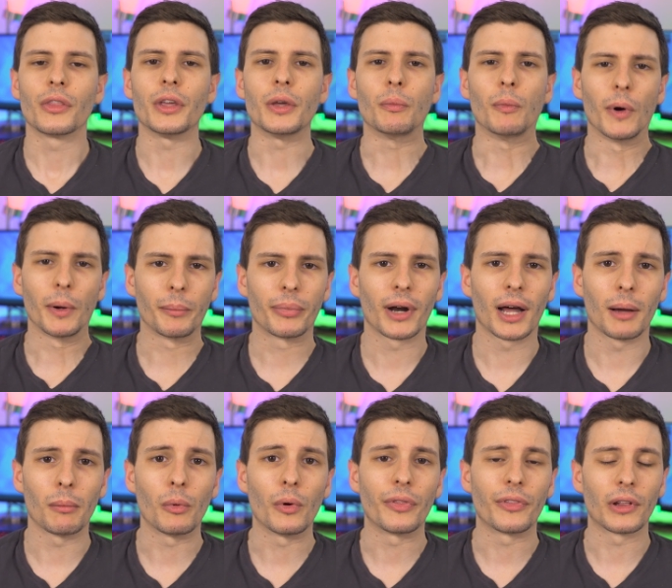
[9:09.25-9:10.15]
The one
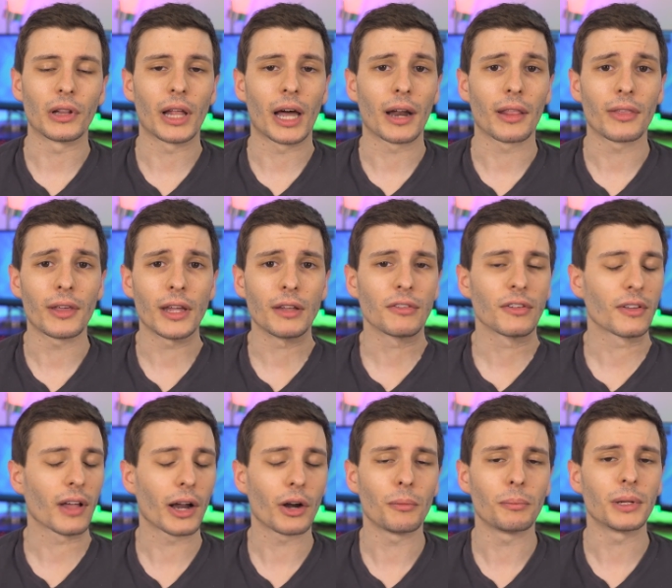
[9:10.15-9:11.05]
problem with a lot of these
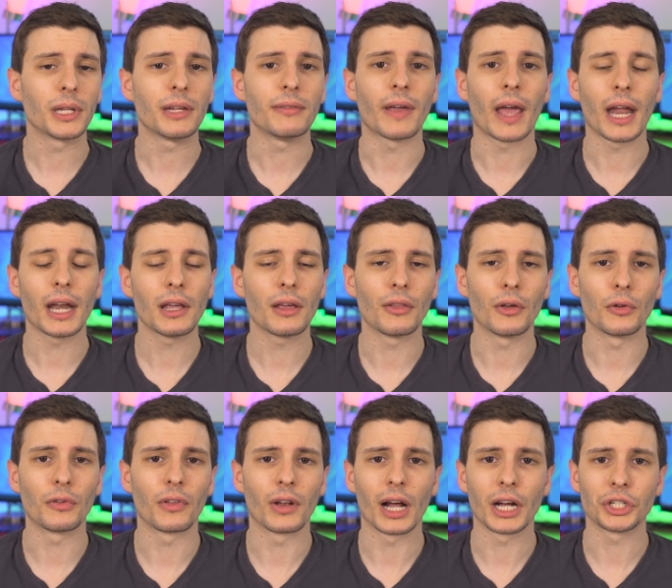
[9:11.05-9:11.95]
is I don't believe any of
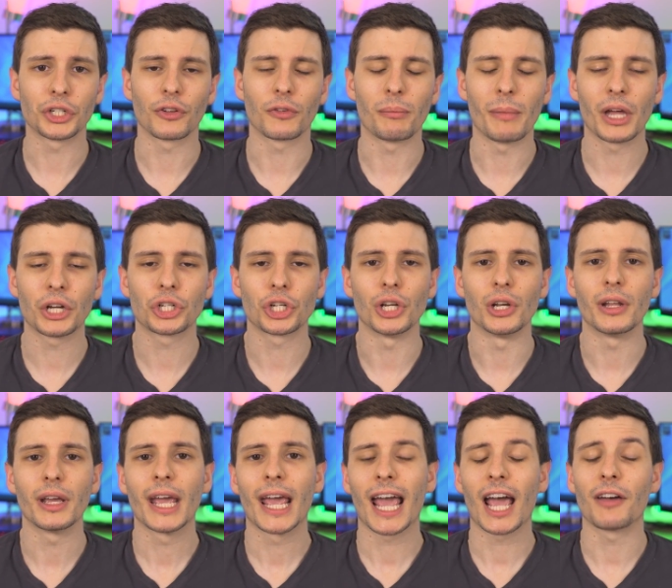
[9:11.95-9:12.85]
those that I just
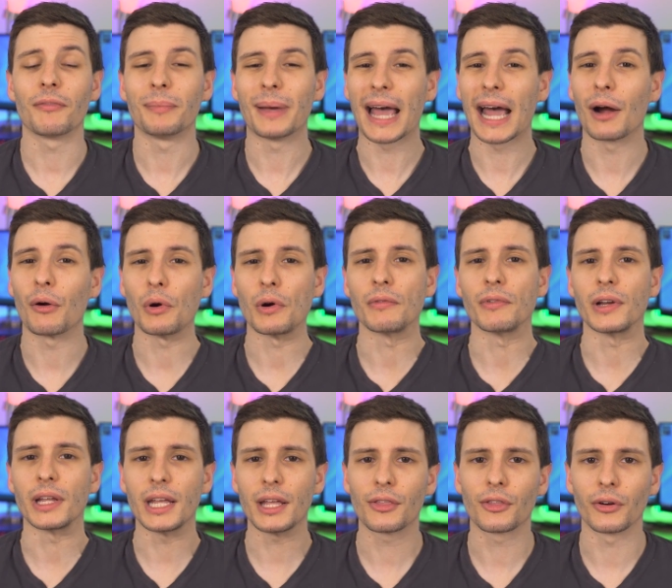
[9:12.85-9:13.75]
mentioned have power
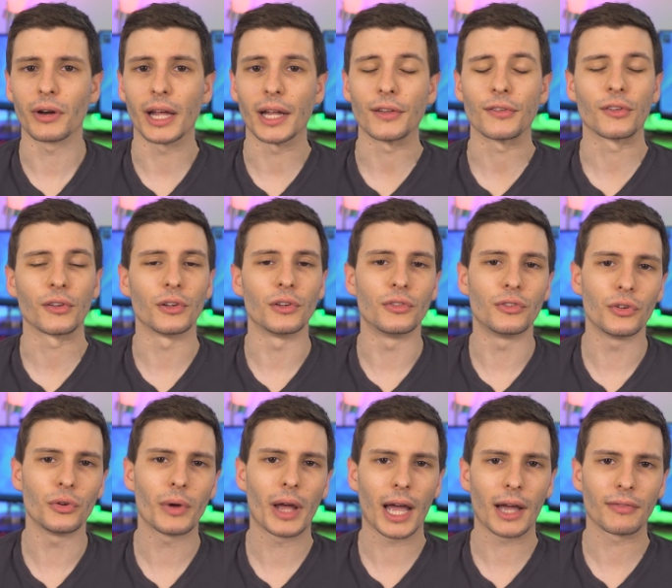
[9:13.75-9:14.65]
over Ethernet, so you
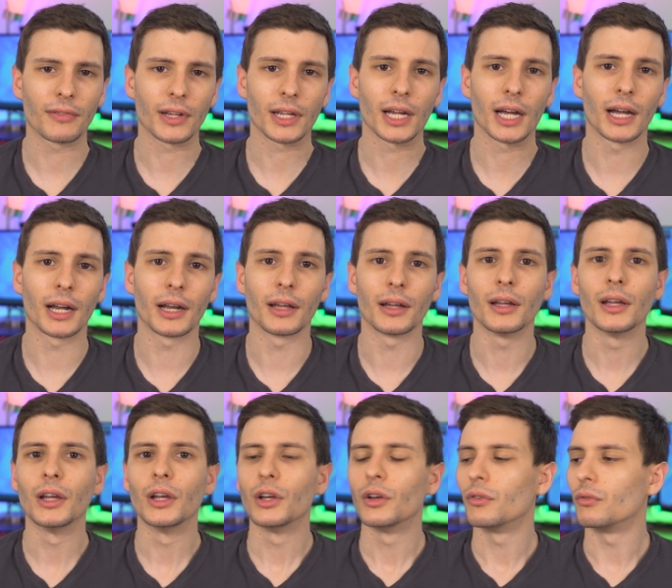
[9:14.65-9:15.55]
do have to kind of
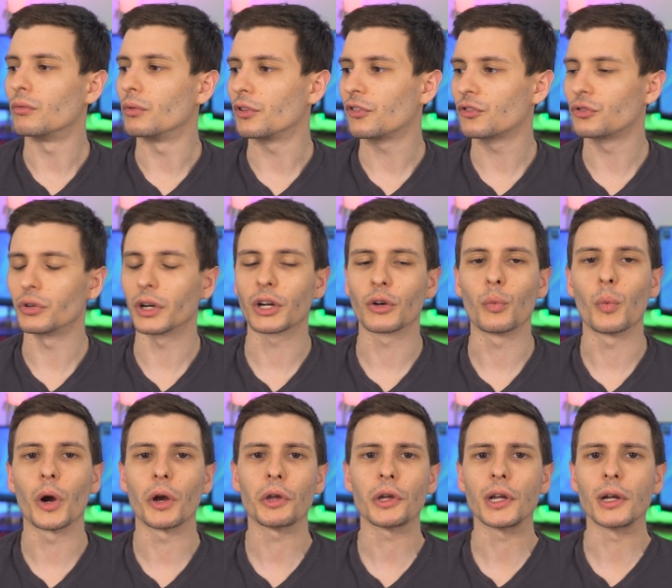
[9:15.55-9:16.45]
restrict
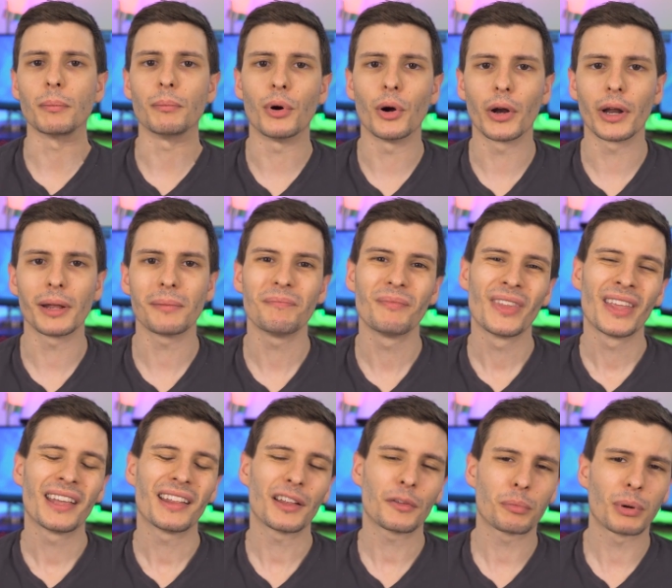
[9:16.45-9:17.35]
where you're going to put it.
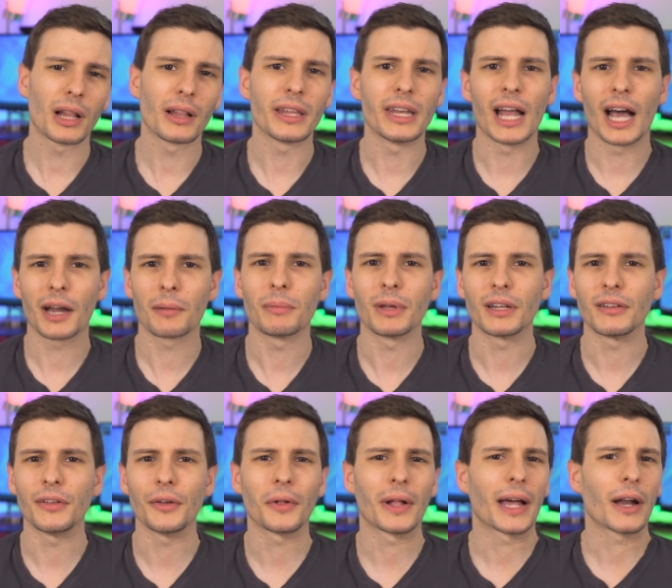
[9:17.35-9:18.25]
That's probably not a big deal.